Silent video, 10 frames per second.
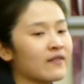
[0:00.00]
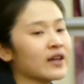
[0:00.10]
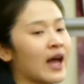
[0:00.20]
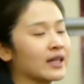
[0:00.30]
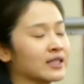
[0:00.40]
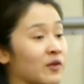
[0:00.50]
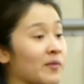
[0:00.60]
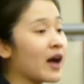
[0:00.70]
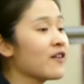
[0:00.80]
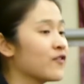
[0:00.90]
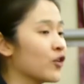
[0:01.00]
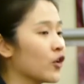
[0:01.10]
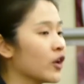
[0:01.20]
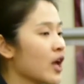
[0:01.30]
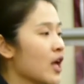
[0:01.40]
ever had some of my
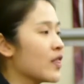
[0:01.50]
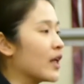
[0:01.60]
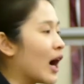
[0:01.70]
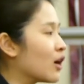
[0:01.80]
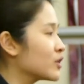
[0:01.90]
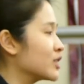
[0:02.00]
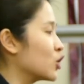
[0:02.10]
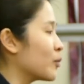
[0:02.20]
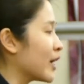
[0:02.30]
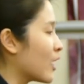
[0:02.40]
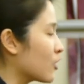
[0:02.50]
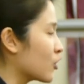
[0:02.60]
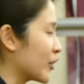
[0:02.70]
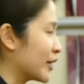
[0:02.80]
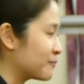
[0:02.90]
food, then I would still be
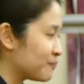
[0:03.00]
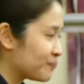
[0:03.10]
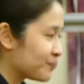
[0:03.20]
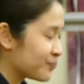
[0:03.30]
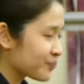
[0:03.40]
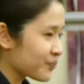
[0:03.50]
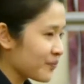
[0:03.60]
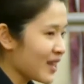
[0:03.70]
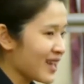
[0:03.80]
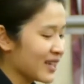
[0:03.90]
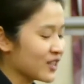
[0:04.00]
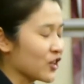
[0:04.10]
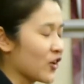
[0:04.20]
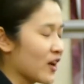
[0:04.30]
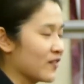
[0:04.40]
hungry. And
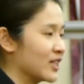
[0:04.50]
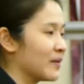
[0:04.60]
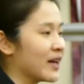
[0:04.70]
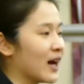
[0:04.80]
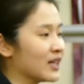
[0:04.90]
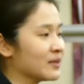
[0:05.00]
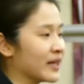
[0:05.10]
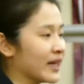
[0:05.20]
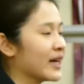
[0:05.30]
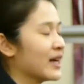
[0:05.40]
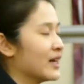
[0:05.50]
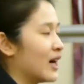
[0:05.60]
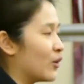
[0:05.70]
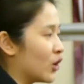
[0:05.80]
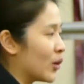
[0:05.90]
so every time he asked me,
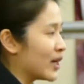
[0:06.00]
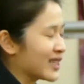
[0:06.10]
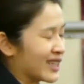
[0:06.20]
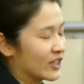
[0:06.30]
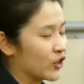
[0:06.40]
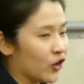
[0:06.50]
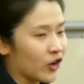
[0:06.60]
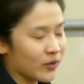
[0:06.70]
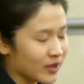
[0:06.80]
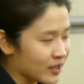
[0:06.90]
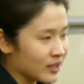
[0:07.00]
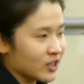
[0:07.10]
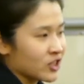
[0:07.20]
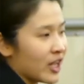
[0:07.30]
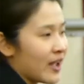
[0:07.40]
I would always say no, I don't want to
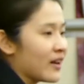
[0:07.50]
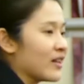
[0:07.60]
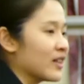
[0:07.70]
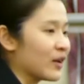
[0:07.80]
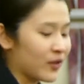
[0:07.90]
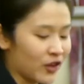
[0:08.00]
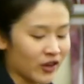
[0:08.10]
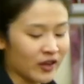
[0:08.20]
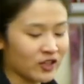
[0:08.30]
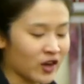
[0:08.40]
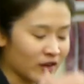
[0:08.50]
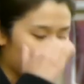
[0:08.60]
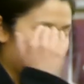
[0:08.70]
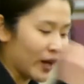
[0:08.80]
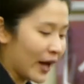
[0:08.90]
share anything with you. I try to
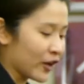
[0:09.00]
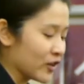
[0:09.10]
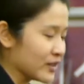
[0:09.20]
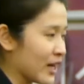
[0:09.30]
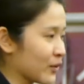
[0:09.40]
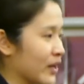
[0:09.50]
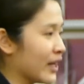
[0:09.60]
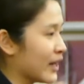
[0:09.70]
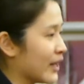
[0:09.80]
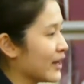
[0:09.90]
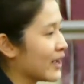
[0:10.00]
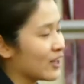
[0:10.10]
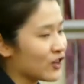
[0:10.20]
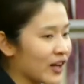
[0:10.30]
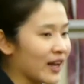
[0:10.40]
avoid eye contact when eating,
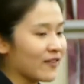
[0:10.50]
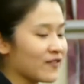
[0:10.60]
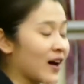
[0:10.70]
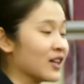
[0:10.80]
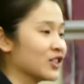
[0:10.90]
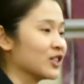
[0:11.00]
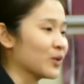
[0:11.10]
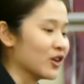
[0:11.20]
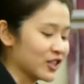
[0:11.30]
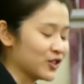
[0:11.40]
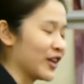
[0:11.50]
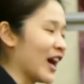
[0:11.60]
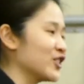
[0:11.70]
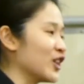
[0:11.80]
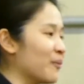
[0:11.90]
and I try to eat faster as well, just to
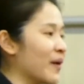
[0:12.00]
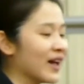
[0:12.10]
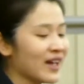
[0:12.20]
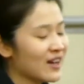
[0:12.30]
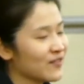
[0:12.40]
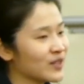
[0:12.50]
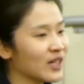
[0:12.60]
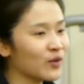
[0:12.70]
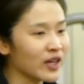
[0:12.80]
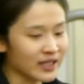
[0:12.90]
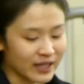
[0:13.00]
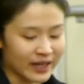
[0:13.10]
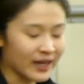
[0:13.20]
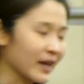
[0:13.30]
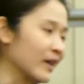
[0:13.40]
catch up. But for some reason,
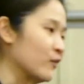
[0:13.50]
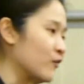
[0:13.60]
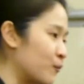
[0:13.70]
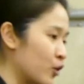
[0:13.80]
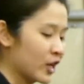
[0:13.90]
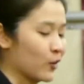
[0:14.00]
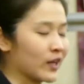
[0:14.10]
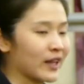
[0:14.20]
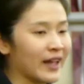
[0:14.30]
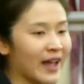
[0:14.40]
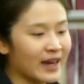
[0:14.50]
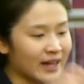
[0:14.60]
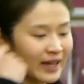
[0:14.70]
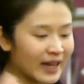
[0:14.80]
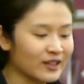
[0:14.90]
he can eat pretty quickly, and
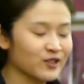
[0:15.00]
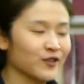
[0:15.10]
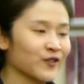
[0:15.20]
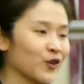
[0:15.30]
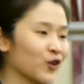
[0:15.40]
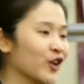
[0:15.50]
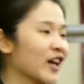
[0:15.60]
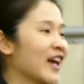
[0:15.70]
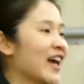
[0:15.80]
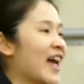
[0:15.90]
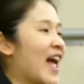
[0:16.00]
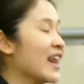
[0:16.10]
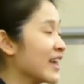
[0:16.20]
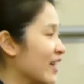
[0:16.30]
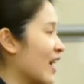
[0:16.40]
he eats the food, and
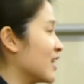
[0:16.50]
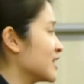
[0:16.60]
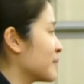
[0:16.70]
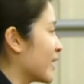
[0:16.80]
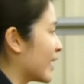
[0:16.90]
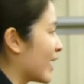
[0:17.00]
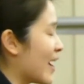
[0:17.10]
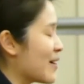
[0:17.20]
he asks me